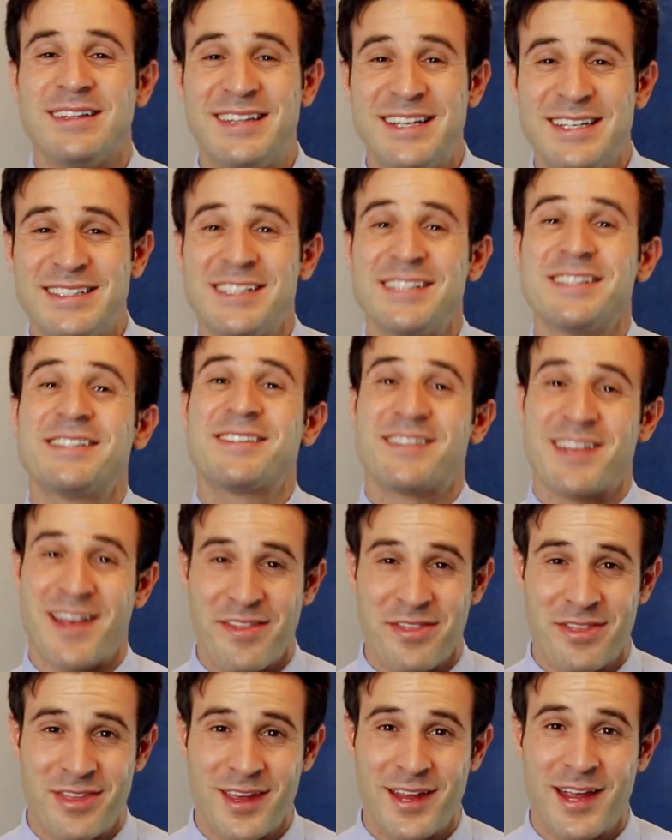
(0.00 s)
This is
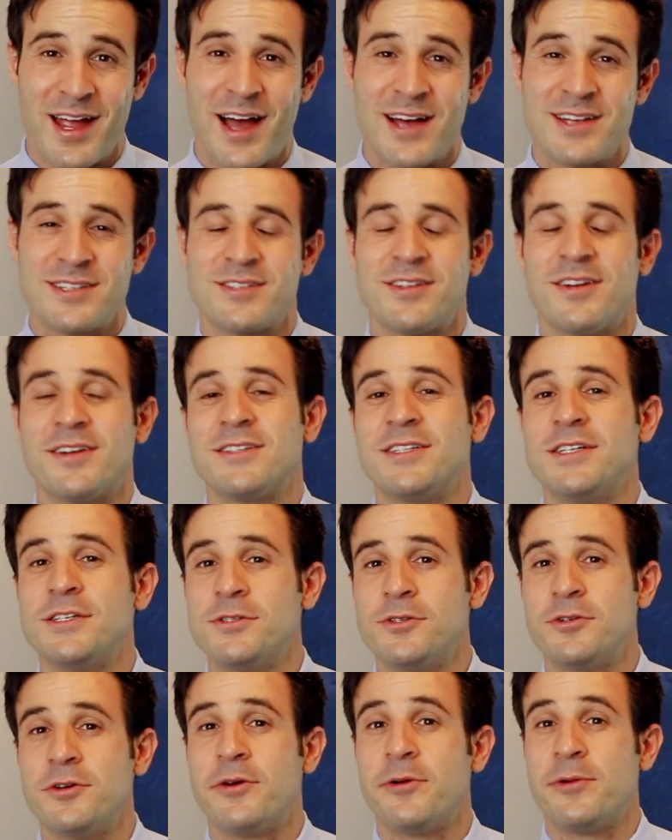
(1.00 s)
something I
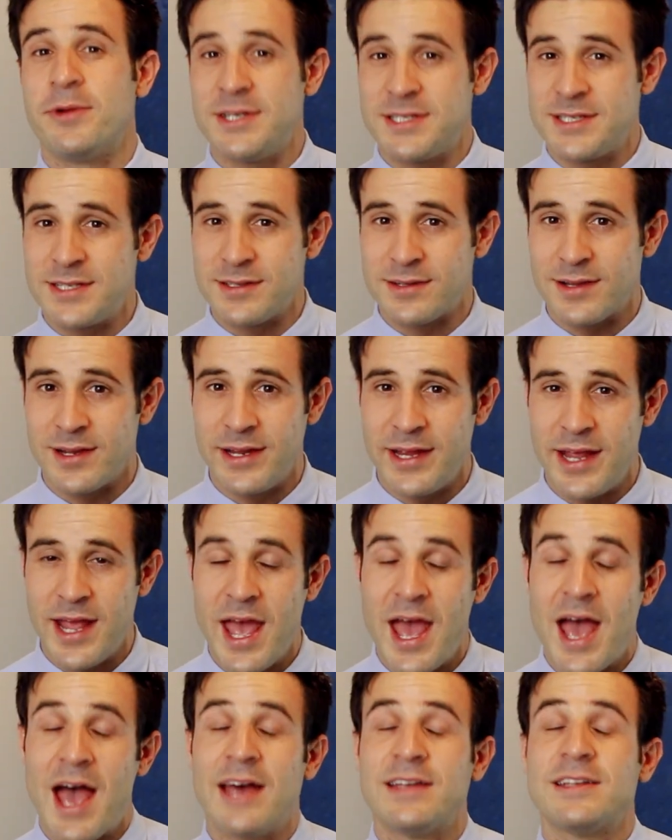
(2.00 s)
started doing
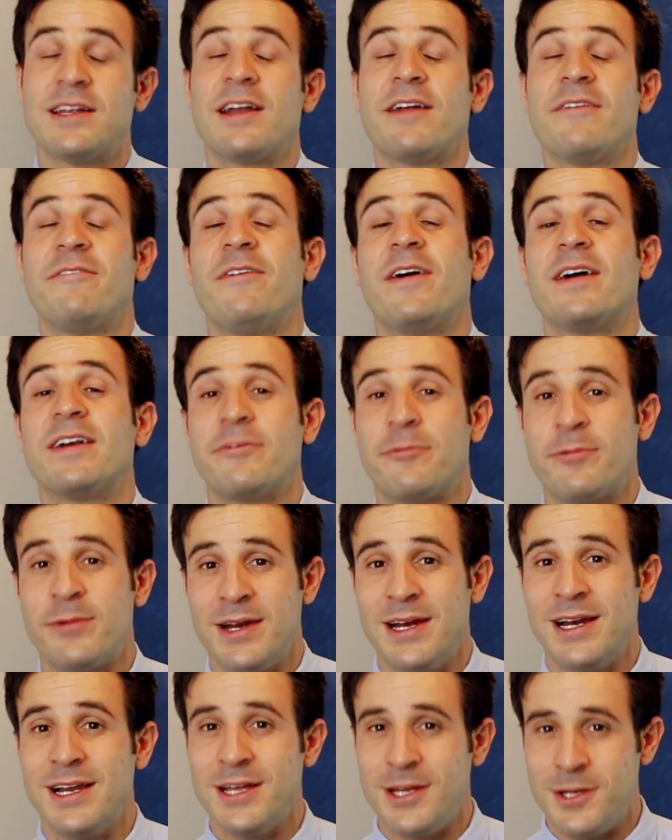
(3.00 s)
recently and that I found
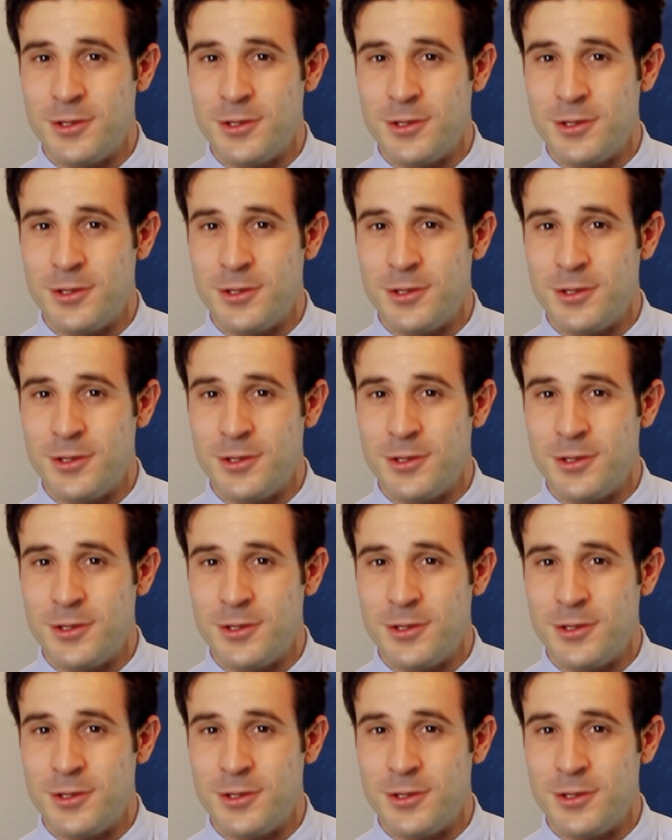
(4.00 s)
really